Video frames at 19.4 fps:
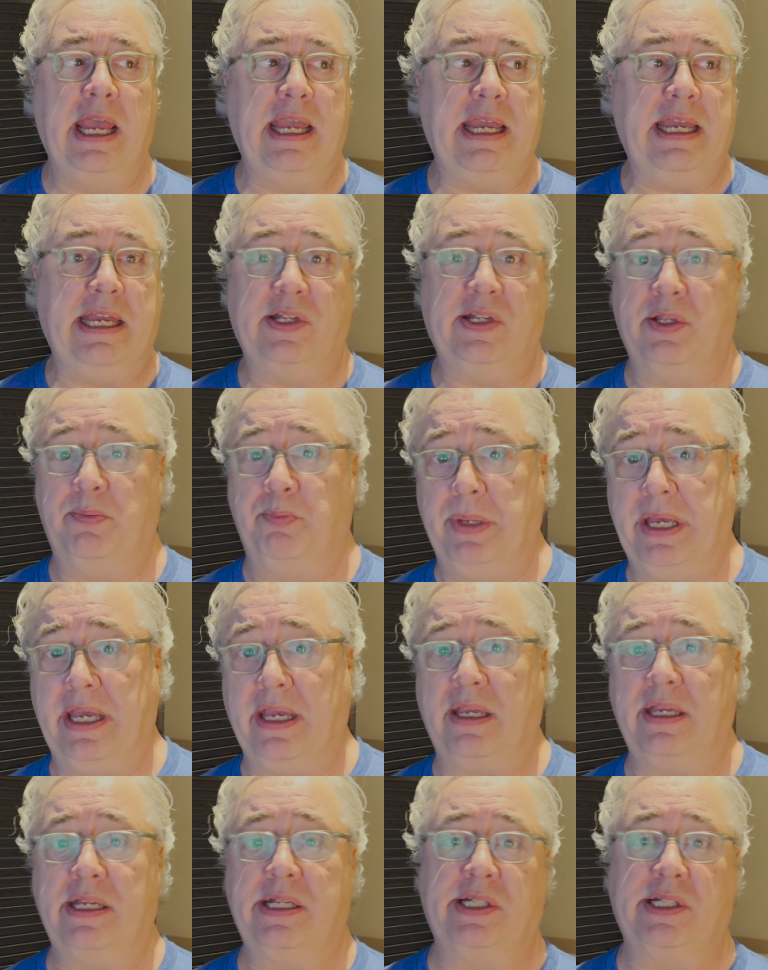Is it
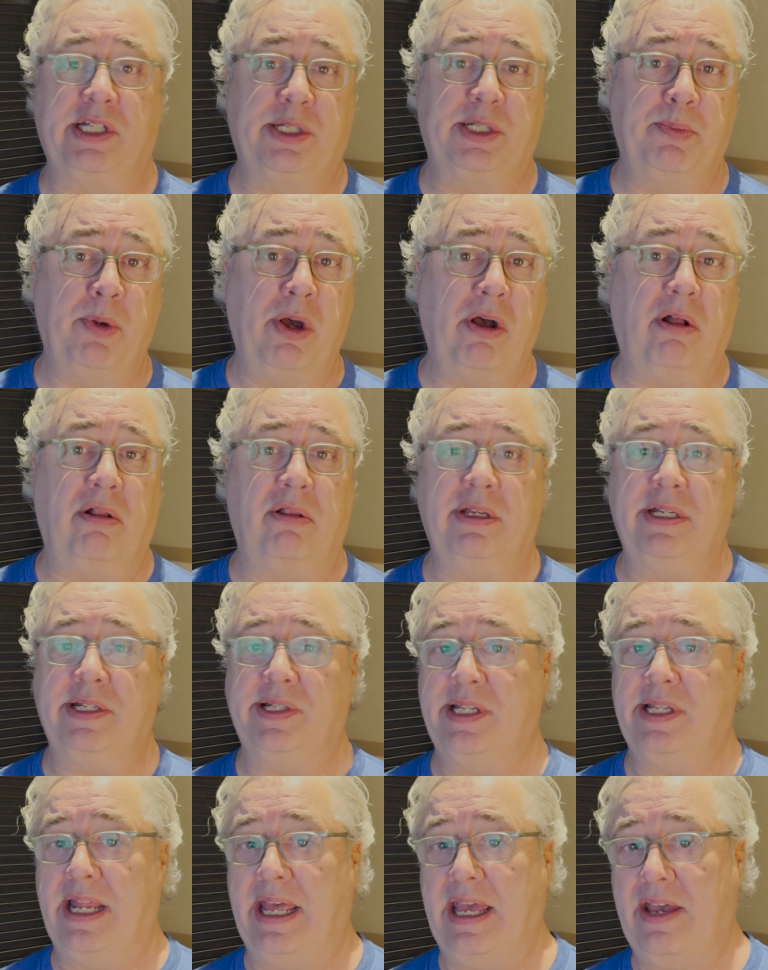big? Is it small? Is
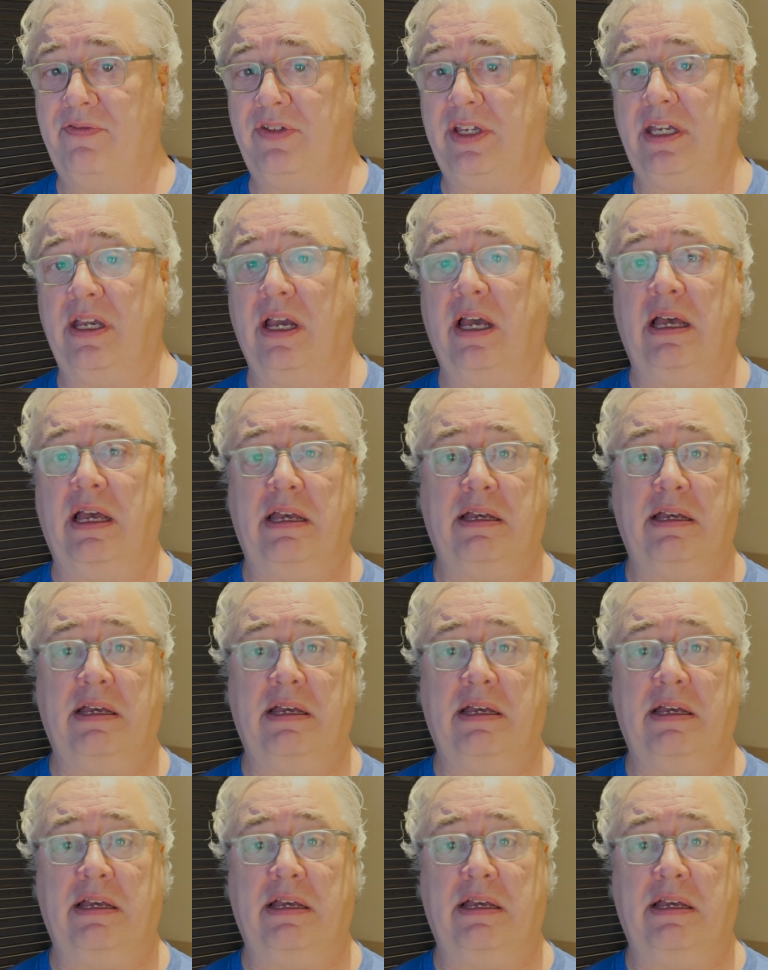it heavy?